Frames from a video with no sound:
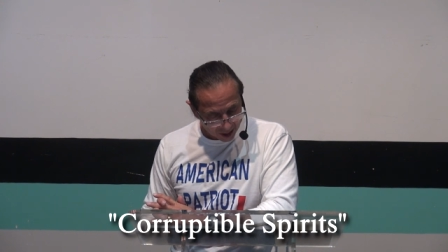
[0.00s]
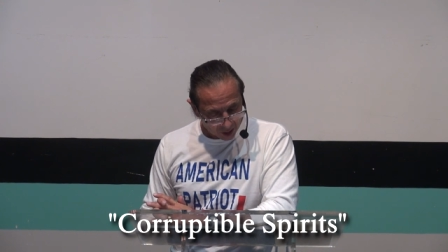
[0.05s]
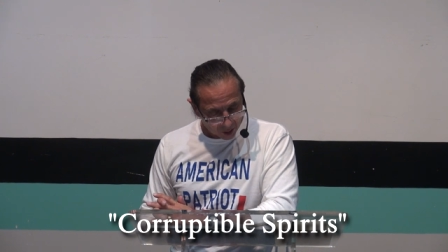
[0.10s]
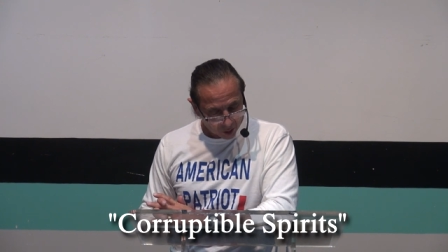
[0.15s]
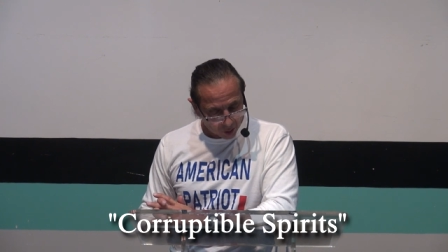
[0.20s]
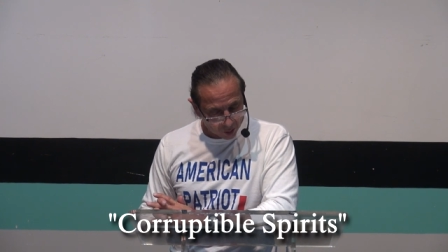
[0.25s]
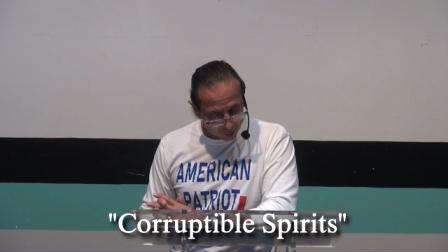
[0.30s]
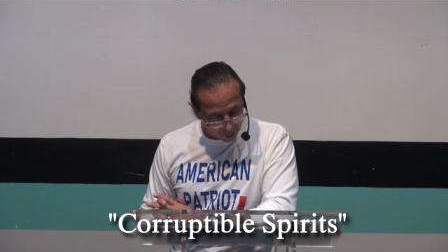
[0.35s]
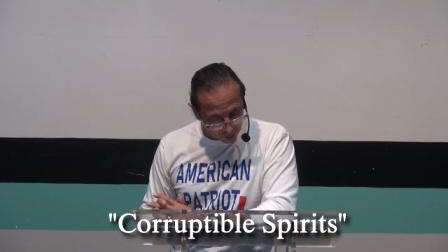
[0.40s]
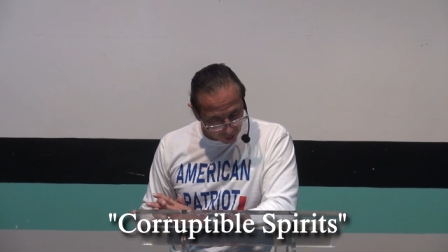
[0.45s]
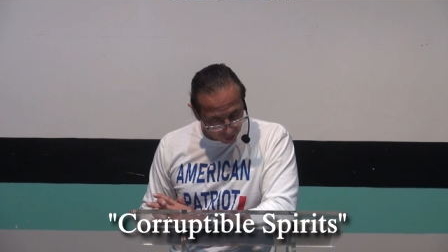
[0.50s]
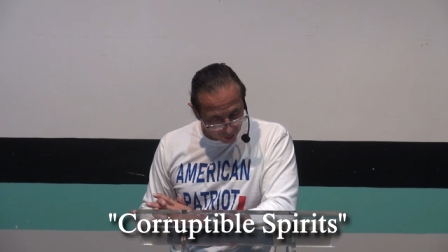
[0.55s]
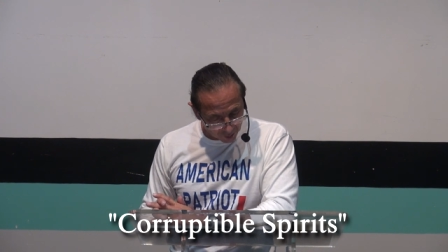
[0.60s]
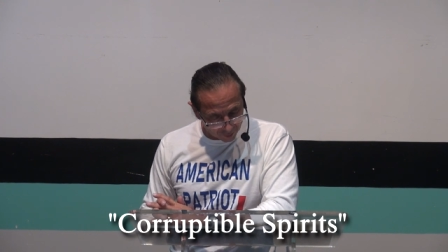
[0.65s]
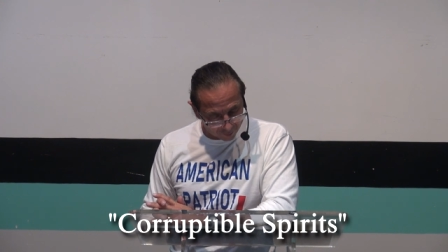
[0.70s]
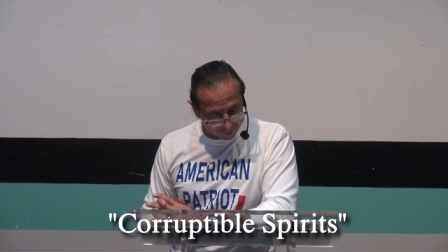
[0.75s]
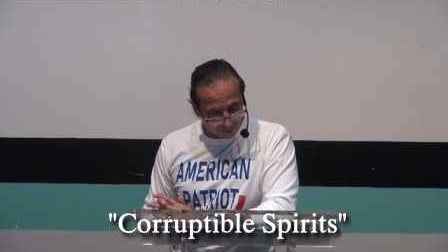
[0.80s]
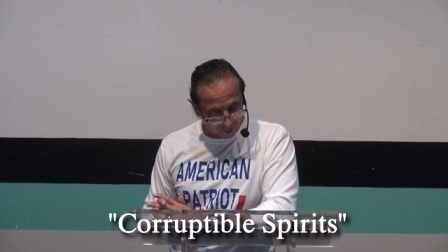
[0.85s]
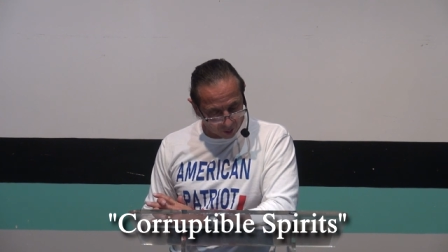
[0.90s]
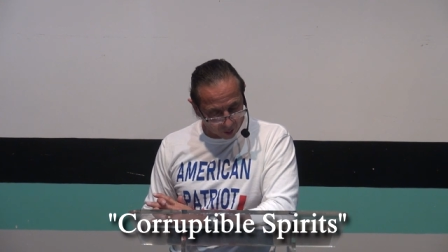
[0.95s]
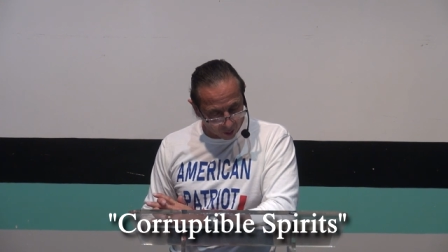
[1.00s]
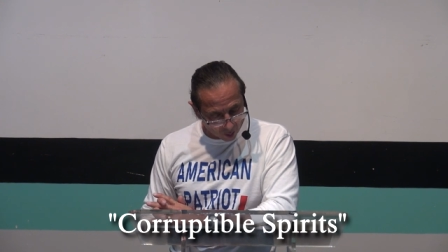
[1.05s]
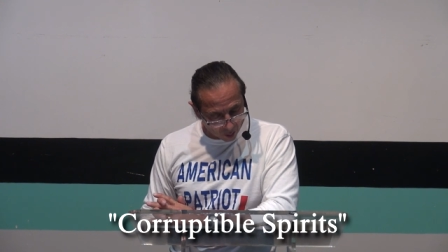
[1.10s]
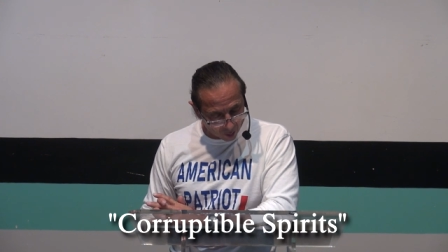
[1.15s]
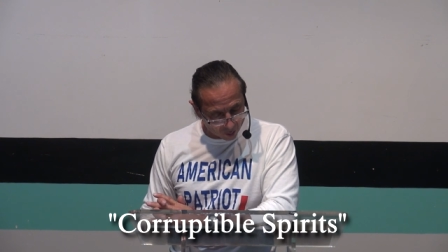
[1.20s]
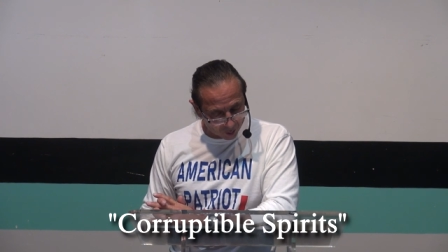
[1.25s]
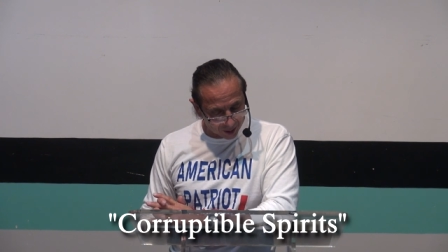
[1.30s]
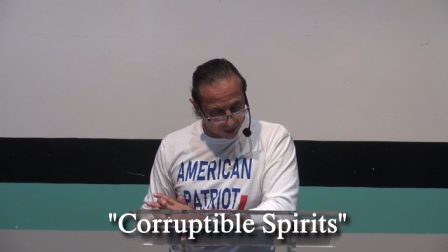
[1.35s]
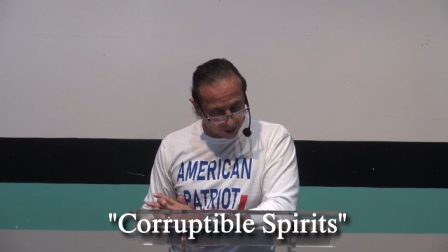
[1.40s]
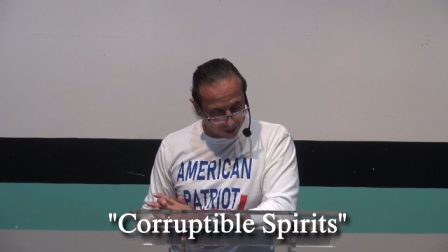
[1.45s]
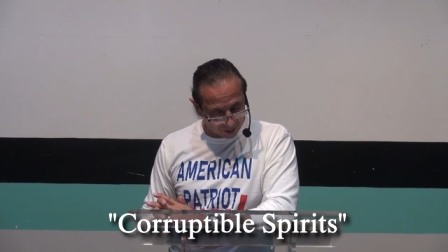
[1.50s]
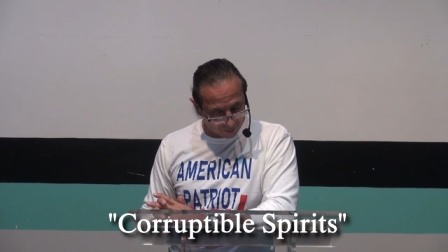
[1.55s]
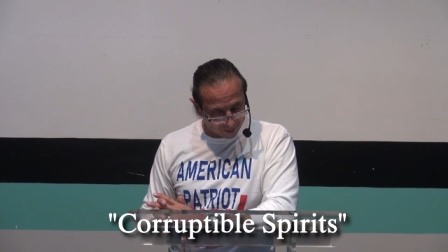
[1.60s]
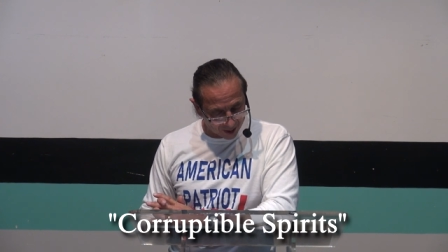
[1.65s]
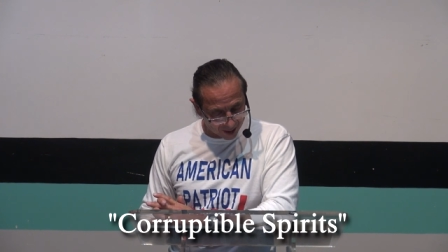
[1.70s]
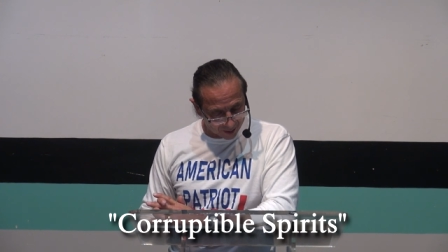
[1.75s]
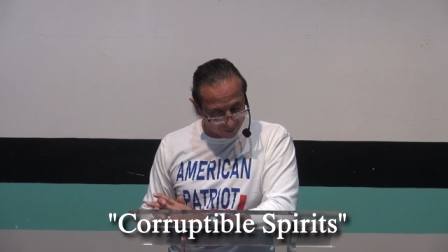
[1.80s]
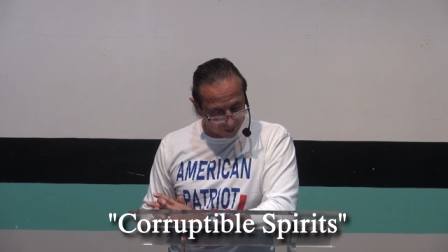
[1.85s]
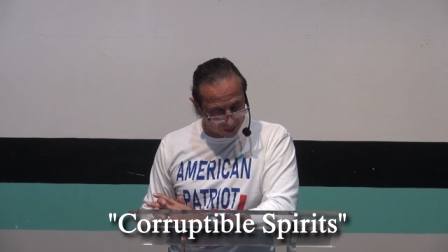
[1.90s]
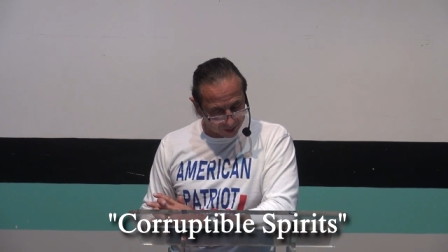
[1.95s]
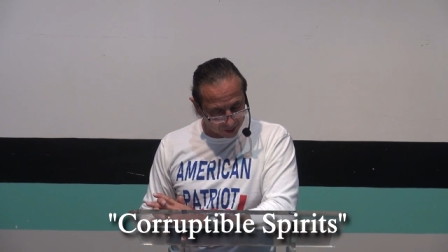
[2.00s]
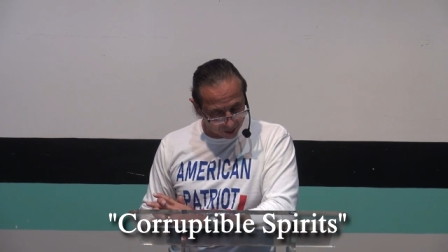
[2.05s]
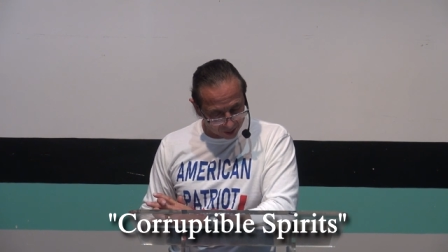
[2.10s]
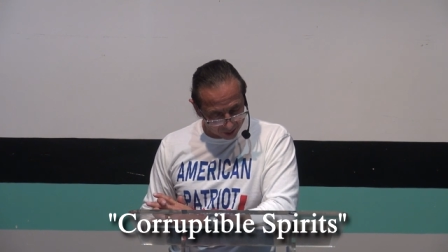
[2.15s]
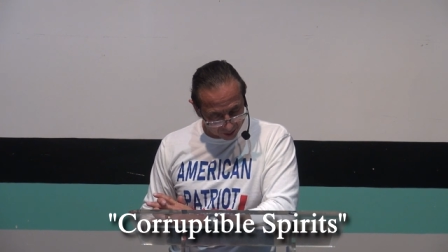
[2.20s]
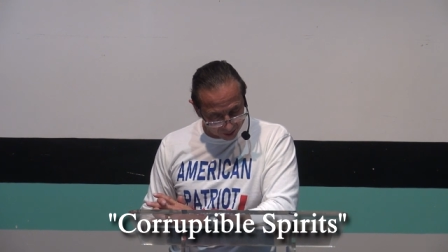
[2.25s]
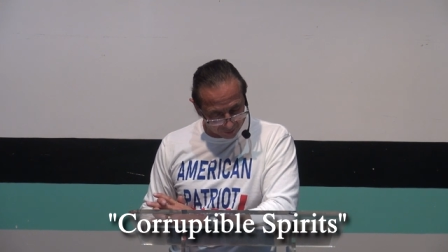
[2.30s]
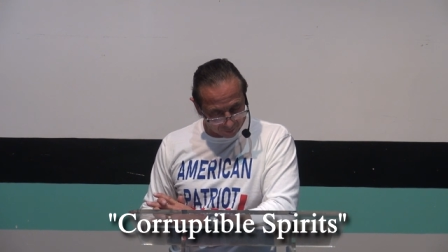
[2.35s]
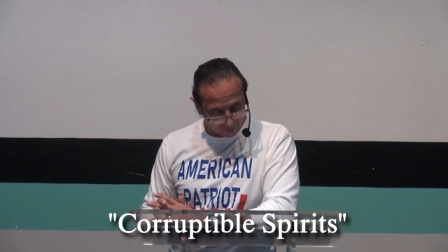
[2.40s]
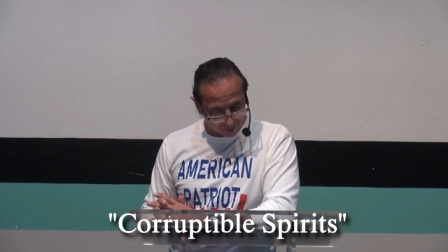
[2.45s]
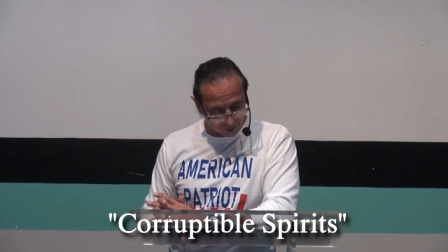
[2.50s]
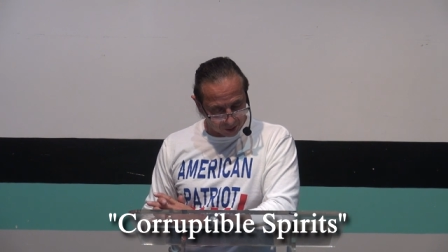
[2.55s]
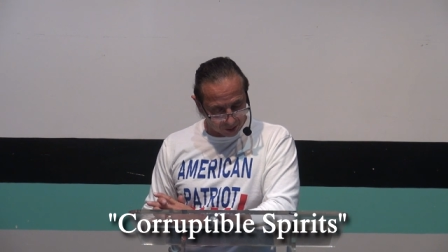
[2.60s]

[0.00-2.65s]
to turn from the holy commandment delivered